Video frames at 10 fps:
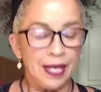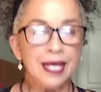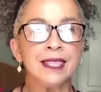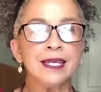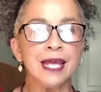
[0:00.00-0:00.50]

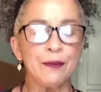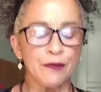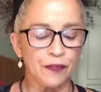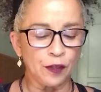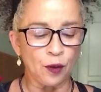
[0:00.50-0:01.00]
In the name
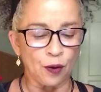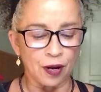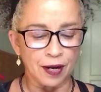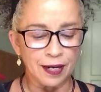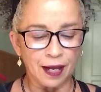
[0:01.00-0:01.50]
of the
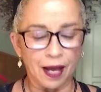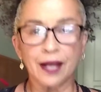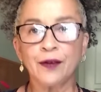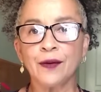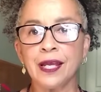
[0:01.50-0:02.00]
Lord,
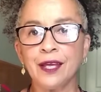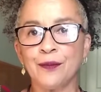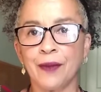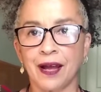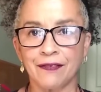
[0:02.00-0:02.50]
I greet
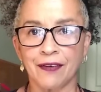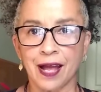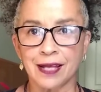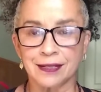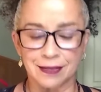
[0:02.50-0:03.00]
you, my
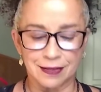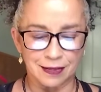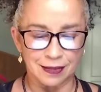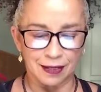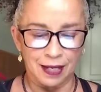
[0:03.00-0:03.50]
friends,
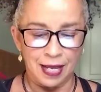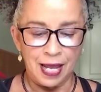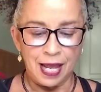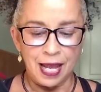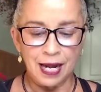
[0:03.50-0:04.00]

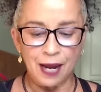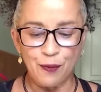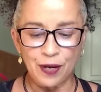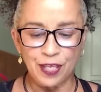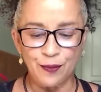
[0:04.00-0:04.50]
and I
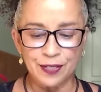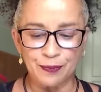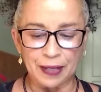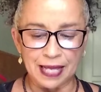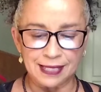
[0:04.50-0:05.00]
bring you his
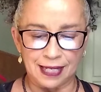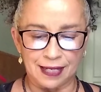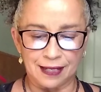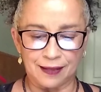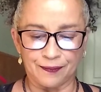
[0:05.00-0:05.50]
blessing.